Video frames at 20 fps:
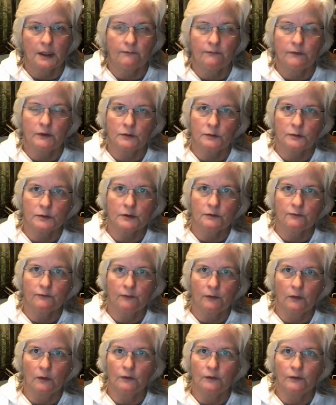if this was a
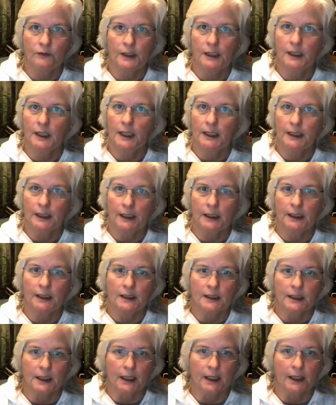folder that I
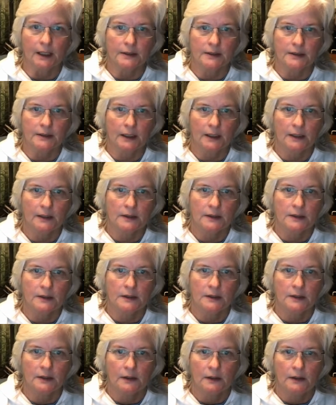needed to access